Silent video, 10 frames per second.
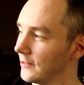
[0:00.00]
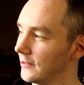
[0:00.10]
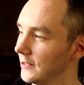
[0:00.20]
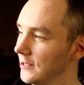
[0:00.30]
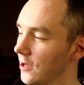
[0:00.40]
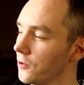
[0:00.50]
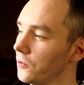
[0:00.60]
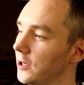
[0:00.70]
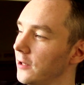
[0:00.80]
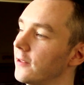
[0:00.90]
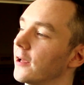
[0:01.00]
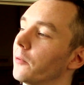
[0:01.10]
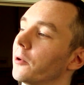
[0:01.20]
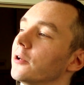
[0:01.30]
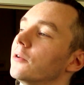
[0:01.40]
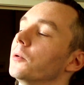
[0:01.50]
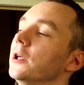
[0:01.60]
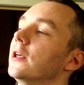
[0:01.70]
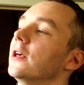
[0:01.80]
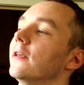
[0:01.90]
The only thing I want to
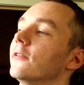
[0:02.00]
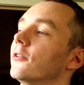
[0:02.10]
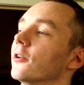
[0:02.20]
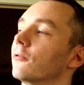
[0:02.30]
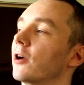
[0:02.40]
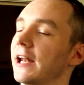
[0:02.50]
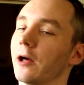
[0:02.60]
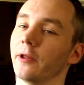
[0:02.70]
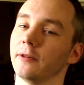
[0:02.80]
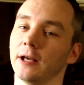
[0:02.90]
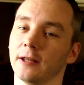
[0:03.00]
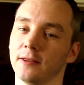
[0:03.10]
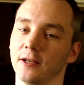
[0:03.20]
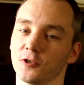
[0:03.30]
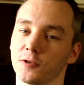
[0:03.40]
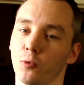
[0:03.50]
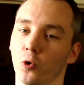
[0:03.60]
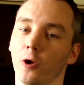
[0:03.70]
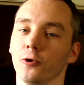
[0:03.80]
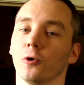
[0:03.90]
tweak is that right now they just
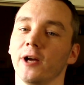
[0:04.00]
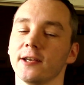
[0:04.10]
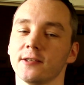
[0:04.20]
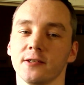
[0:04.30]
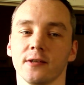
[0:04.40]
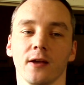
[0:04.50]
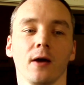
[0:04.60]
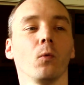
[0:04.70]
spawn on your hexes.